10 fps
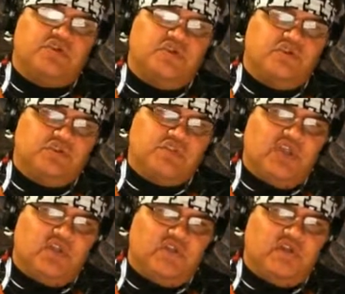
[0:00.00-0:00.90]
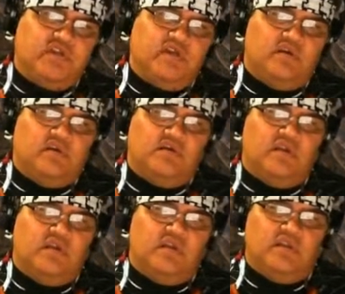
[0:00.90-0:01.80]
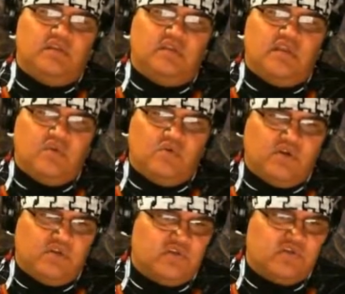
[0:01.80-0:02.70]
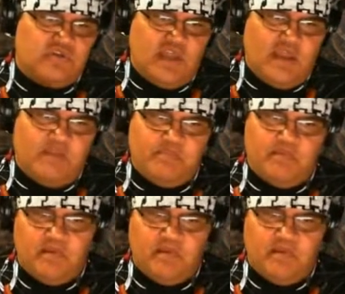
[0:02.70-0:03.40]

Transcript: here to sell here and or he'll slap